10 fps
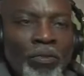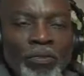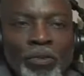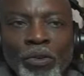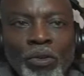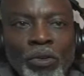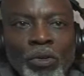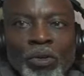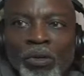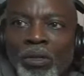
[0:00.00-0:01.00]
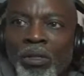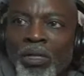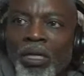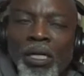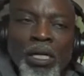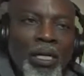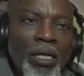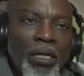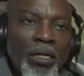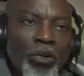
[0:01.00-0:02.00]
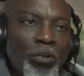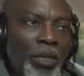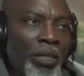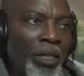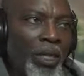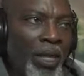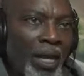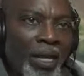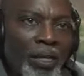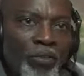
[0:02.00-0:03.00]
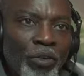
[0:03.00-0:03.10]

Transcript: for going live on